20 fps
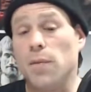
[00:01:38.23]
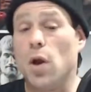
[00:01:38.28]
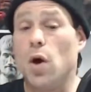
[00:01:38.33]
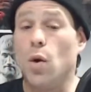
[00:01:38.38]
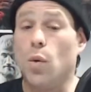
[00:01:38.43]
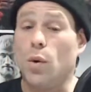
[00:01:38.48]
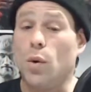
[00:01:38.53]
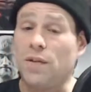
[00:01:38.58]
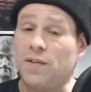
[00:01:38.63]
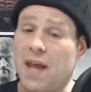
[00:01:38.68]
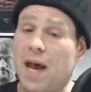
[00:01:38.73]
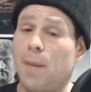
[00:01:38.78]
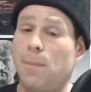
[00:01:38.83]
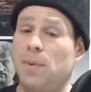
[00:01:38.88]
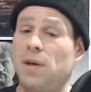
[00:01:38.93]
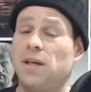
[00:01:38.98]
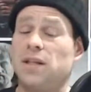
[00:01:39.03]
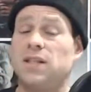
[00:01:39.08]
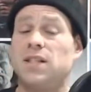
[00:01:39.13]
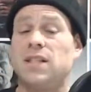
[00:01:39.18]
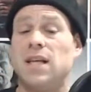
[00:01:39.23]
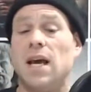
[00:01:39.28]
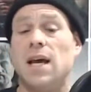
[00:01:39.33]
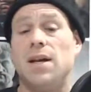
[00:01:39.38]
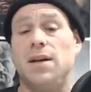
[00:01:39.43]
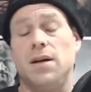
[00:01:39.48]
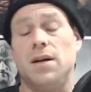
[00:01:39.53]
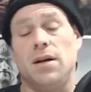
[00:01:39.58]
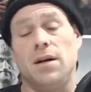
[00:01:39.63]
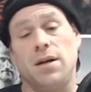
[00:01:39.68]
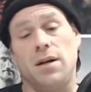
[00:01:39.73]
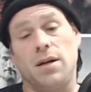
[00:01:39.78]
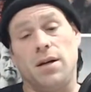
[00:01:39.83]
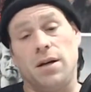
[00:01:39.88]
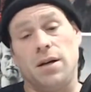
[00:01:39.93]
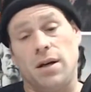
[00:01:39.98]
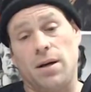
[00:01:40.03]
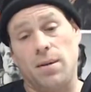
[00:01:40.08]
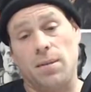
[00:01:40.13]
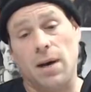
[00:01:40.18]
With that being said,
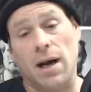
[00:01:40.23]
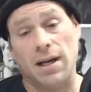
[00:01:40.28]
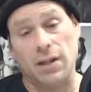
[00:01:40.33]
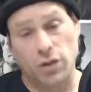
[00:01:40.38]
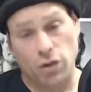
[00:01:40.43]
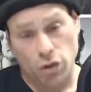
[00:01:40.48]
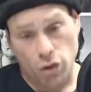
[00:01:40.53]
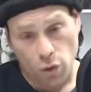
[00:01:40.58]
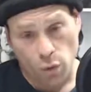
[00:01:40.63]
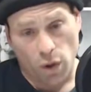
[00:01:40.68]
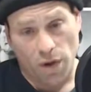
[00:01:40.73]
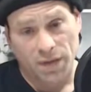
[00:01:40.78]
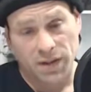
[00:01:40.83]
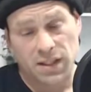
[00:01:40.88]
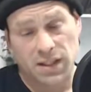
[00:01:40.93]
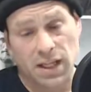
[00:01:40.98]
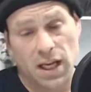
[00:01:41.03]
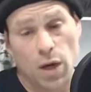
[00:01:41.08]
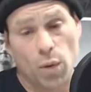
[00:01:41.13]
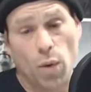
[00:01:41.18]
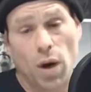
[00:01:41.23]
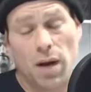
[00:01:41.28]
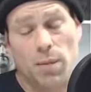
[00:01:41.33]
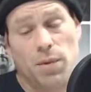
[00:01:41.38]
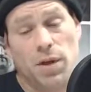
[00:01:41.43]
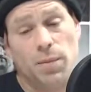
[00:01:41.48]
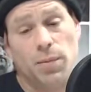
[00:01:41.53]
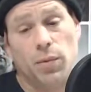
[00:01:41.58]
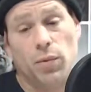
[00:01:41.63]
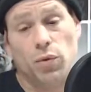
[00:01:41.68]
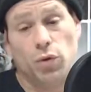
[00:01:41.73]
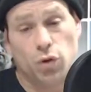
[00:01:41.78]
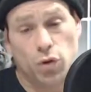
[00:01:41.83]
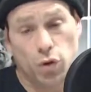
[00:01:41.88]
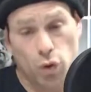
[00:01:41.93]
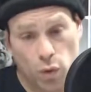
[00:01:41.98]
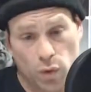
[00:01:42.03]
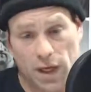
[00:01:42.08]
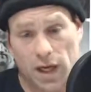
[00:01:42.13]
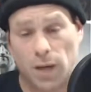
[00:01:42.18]
I do understand why people
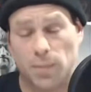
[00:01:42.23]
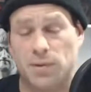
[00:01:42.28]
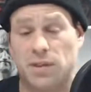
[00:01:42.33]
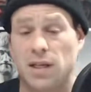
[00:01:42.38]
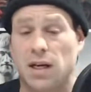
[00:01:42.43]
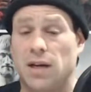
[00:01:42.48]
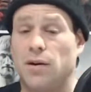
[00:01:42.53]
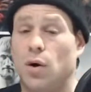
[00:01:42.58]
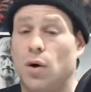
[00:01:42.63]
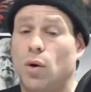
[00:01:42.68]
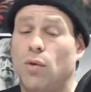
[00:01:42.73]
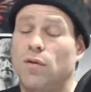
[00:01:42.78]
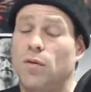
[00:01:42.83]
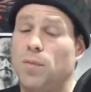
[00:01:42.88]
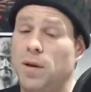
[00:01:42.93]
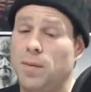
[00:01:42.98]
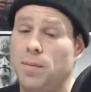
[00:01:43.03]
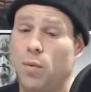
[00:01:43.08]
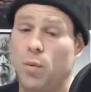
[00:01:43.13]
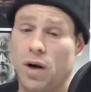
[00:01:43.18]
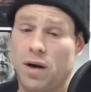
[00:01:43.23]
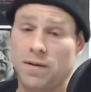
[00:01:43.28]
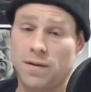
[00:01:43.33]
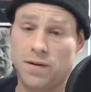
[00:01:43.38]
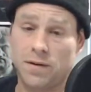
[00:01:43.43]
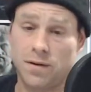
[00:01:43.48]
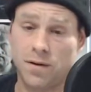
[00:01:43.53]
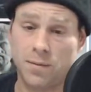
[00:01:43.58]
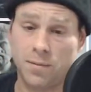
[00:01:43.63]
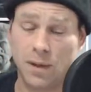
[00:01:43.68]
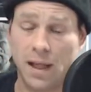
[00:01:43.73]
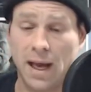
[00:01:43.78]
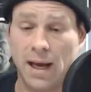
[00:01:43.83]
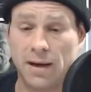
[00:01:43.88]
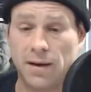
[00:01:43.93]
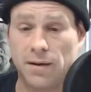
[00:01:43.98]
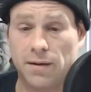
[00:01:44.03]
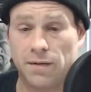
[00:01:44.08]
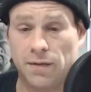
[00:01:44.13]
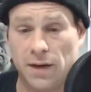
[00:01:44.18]
do get upset over people wearing the
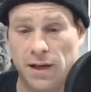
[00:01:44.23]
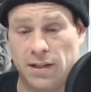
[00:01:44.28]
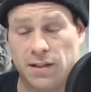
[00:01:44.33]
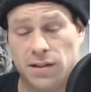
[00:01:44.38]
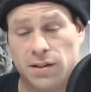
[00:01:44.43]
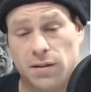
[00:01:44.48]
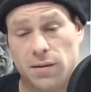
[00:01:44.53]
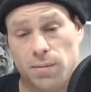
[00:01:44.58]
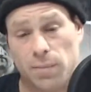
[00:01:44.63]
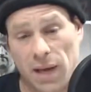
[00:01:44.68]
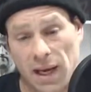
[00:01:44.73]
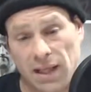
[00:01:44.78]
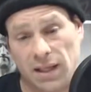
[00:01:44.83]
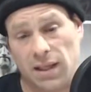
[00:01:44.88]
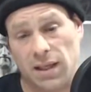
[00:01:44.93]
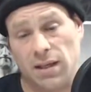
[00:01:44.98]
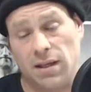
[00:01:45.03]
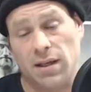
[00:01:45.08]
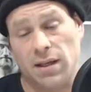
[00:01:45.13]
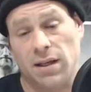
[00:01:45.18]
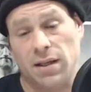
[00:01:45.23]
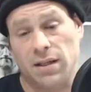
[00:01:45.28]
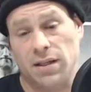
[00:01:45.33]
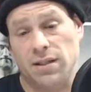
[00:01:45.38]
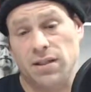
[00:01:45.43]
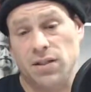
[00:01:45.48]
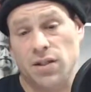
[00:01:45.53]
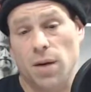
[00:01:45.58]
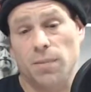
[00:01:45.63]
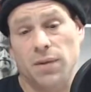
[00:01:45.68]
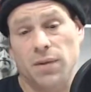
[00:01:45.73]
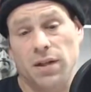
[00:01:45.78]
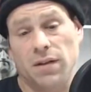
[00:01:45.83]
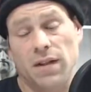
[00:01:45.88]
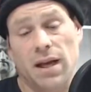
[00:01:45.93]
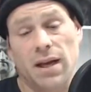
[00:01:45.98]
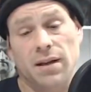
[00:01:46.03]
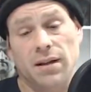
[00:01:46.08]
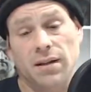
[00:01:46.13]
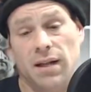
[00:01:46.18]
black face painting. It is something
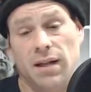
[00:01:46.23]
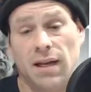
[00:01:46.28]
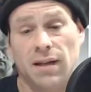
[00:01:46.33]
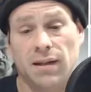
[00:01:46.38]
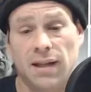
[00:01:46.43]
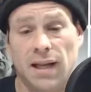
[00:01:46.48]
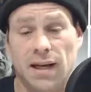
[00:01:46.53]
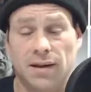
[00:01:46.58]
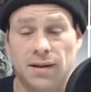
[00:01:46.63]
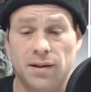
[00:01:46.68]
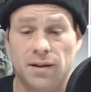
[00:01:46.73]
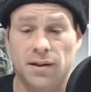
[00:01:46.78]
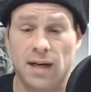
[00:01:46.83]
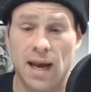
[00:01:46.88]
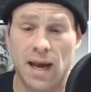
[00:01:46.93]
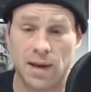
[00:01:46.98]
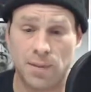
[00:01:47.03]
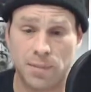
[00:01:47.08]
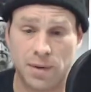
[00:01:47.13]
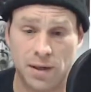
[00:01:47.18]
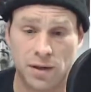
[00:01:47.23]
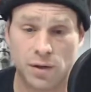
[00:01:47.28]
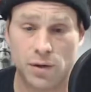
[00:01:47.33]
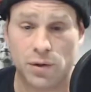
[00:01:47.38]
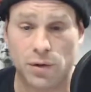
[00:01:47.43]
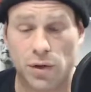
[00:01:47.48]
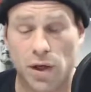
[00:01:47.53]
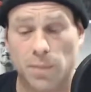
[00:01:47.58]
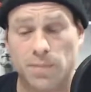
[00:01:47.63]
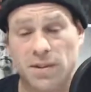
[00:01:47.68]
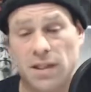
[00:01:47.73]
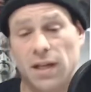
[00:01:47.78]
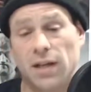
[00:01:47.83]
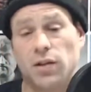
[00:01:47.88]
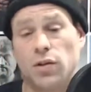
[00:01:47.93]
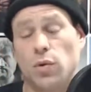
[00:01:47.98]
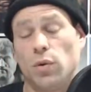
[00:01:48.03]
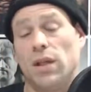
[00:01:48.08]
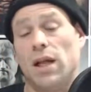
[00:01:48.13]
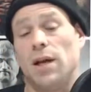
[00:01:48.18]
that can be a little
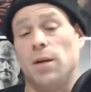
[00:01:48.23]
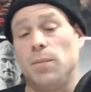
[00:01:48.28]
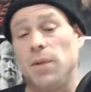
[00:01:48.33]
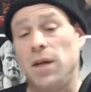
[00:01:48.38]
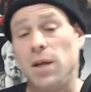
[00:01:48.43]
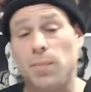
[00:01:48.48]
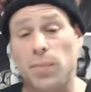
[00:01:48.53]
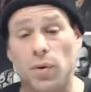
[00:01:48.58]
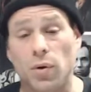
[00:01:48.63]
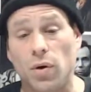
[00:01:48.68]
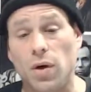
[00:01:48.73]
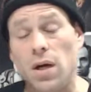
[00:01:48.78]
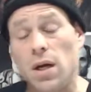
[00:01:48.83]
upsetting to a lot of people.